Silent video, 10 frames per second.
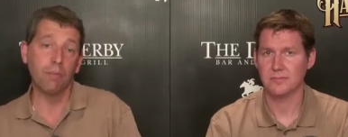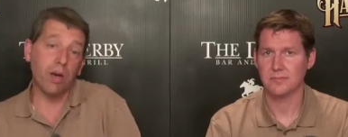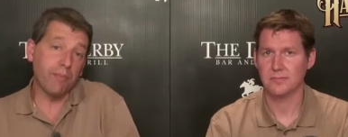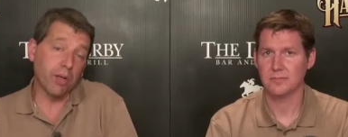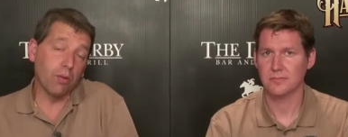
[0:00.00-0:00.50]

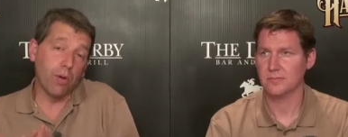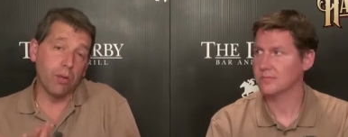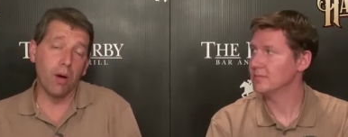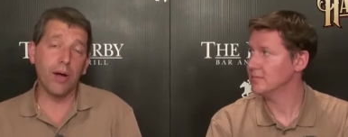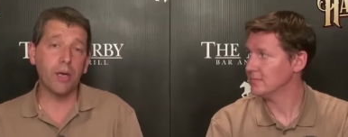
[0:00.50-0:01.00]
Speaker 1: Might even be able to win
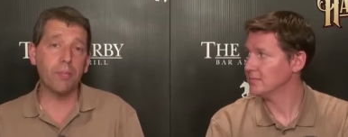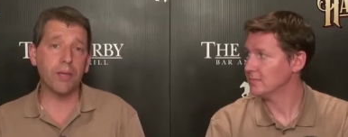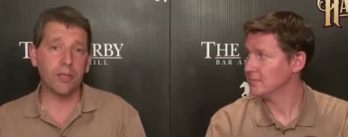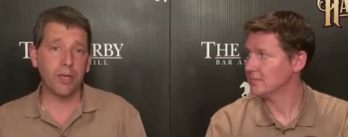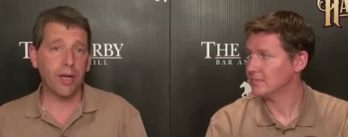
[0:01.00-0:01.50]
the money,
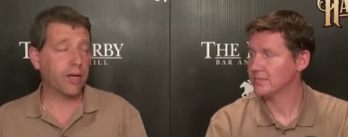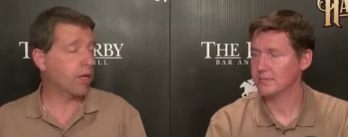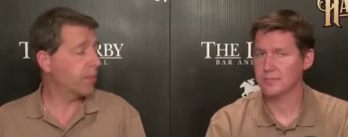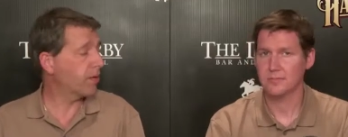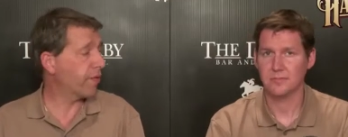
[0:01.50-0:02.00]
but uh, I
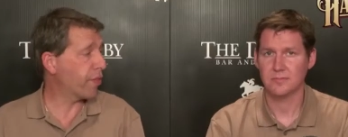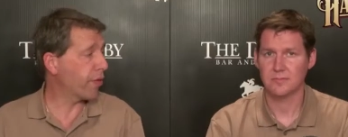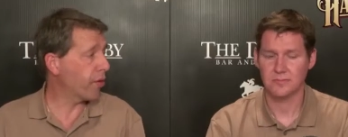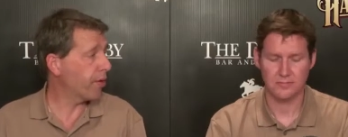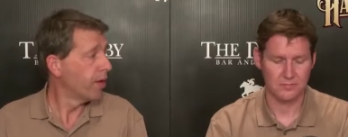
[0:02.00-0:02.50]
got him in for
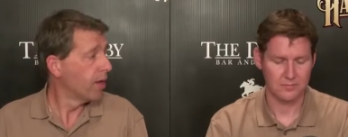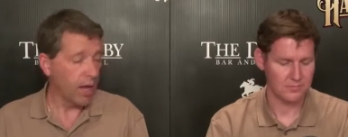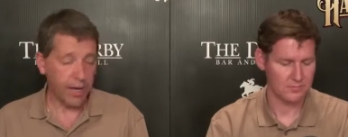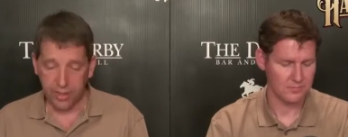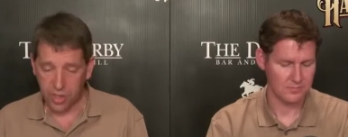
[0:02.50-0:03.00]
third.
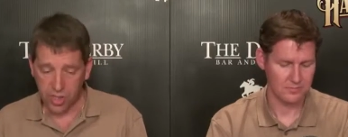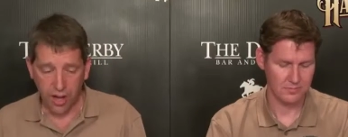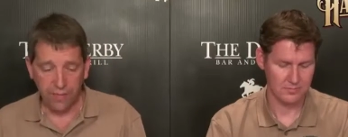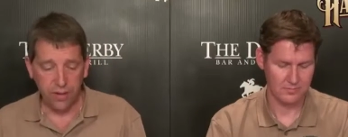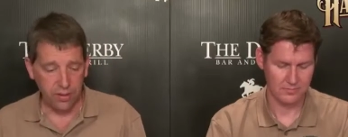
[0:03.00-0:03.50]
I like the
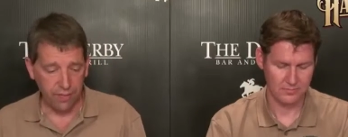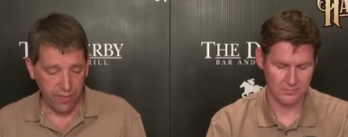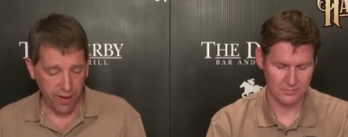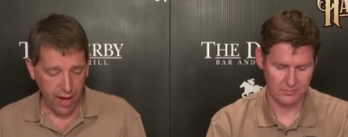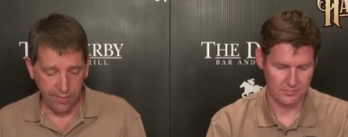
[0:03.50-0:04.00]
seven, the
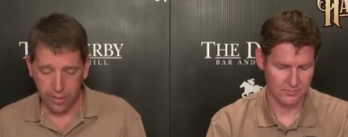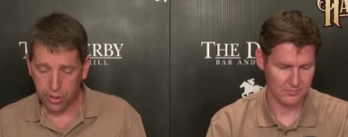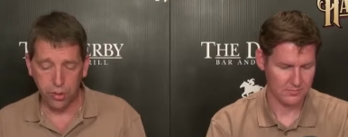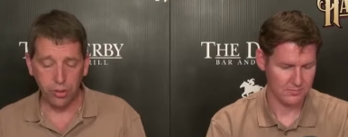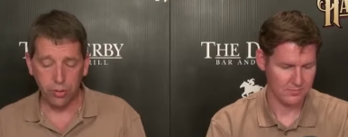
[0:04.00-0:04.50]
five, and
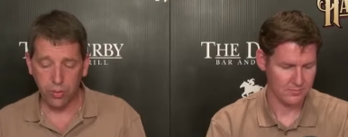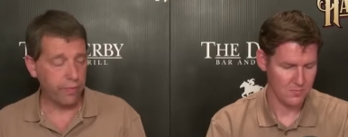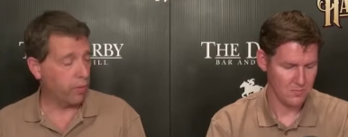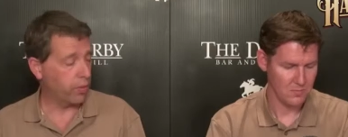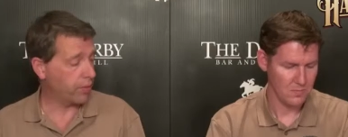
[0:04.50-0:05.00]
the two in
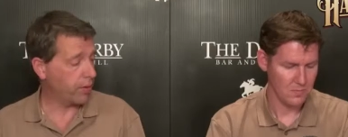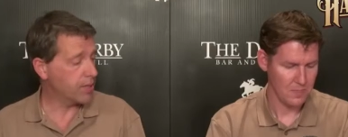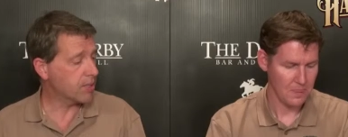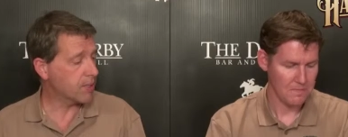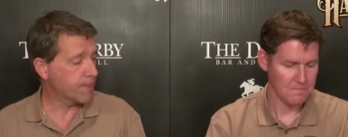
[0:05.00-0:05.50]
the fourth
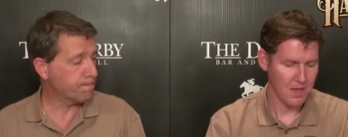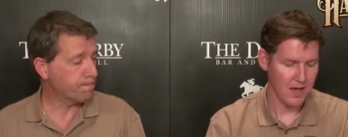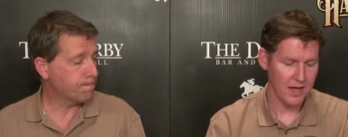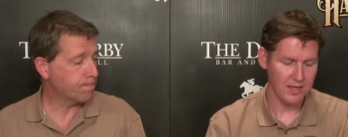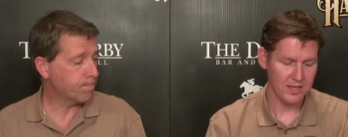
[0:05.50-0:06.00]
race.
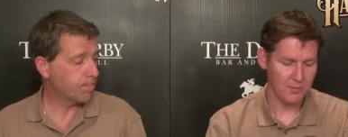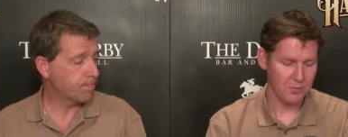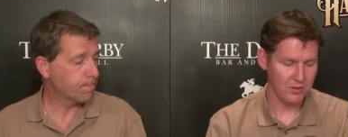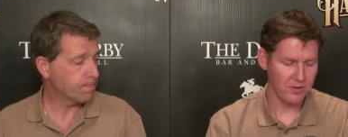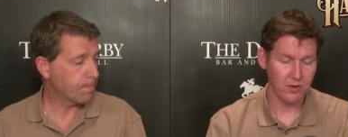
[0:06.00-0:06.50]
Speaker 2: I ended up
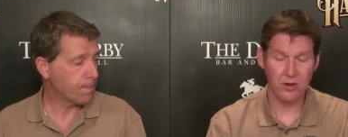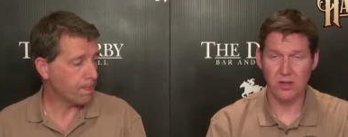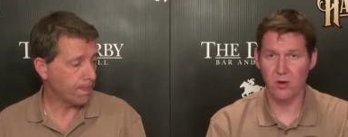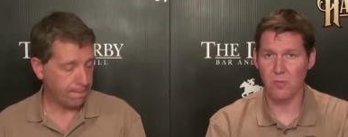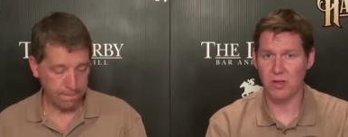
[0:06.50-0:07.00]
putting Hurry
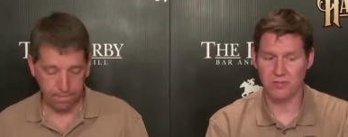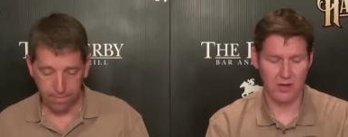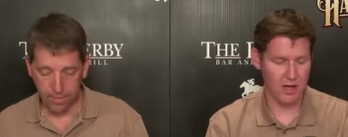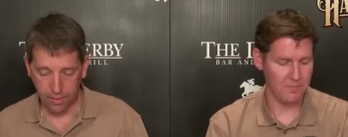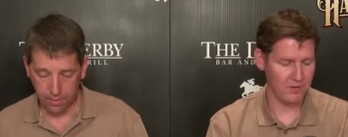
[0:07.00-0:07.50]
on Home on
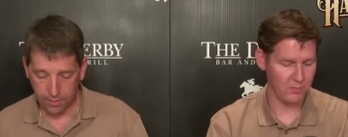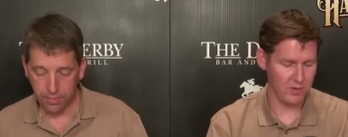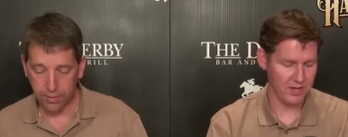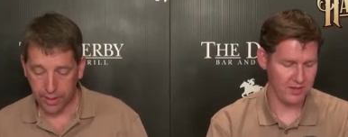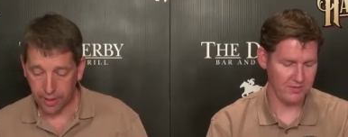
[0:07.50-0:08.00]
top just
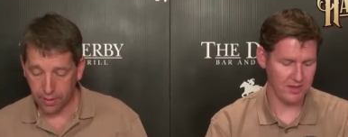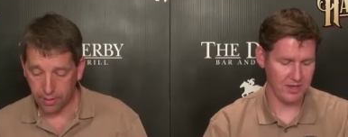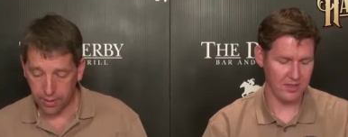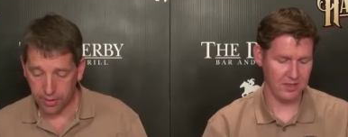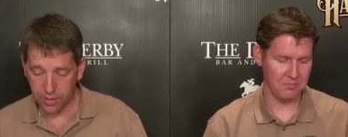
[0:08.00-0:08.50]
because. Yeah,
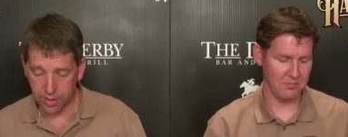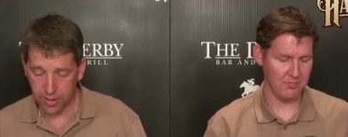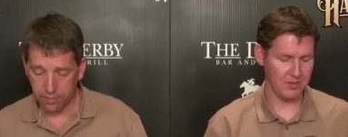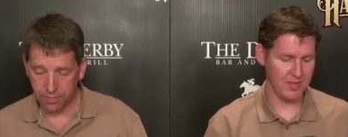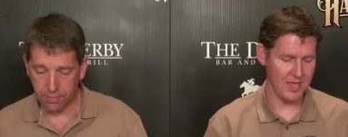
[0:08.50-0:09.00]
uh, I can see
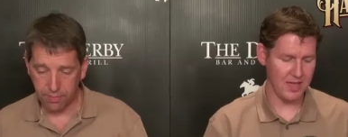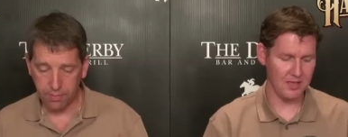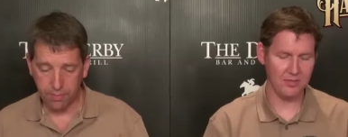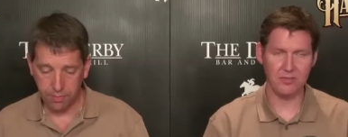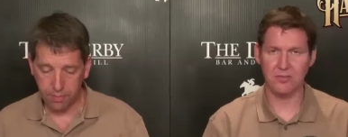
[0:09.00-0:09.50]
it. Yeah,
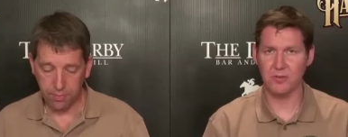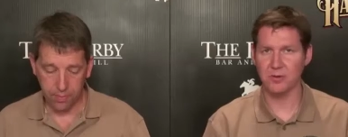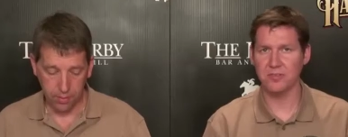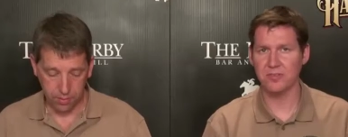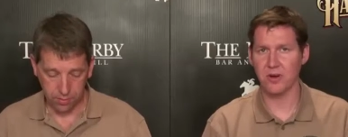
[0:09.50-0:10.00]
it's his
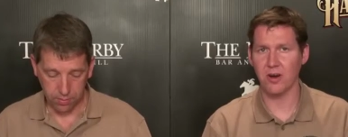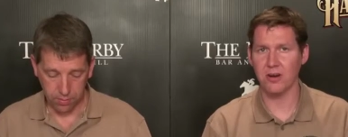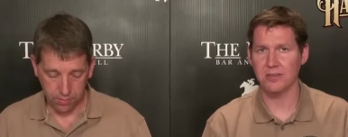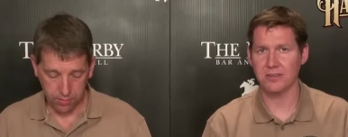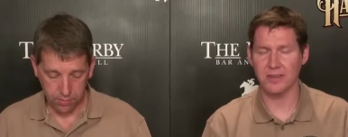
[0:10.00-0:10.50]
third
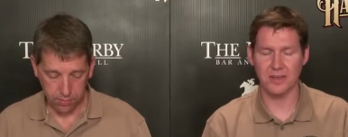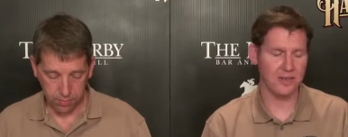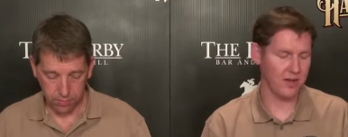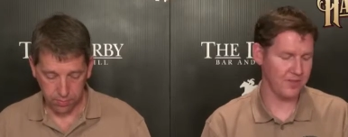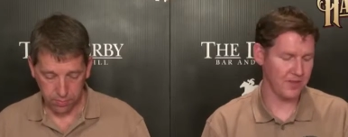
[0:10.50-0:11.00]
start
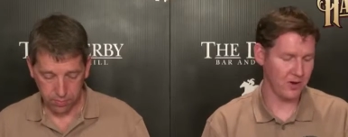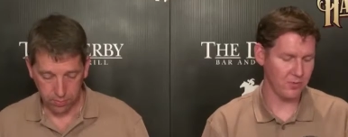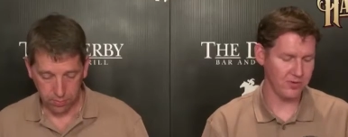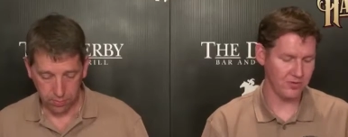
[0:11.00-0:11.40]
uh, on the year, which is